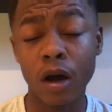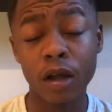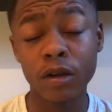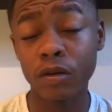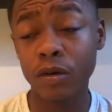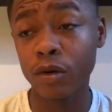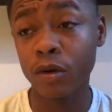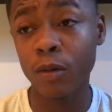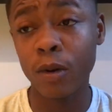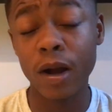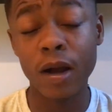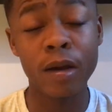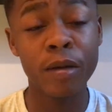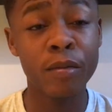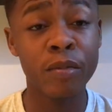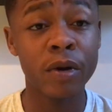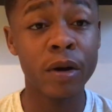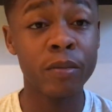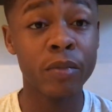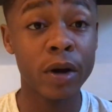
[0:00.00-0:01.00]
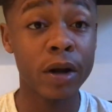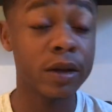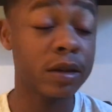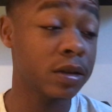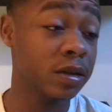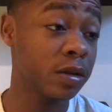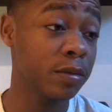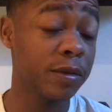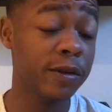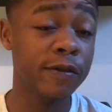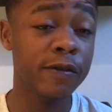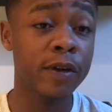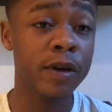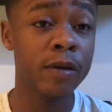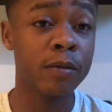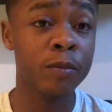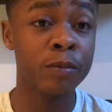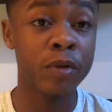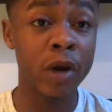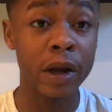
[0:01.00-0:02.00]
I don't know why. but Brighton, to be
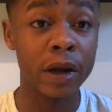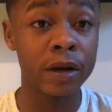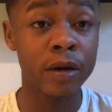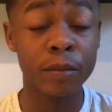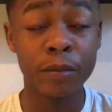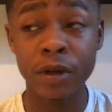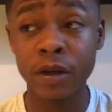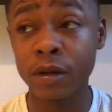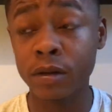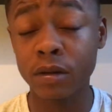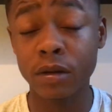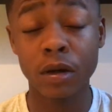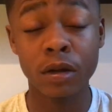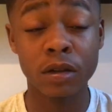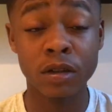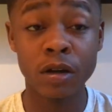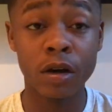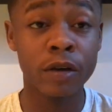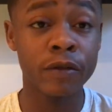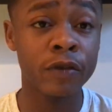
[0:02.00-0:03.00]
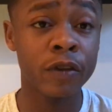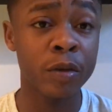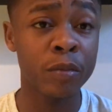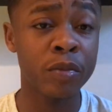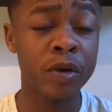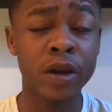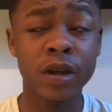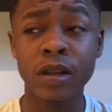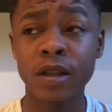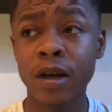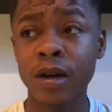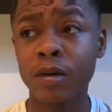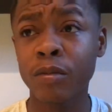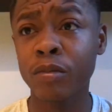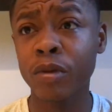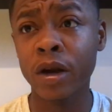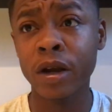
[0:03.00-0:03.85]
fair, Brighton have been a tough to break down.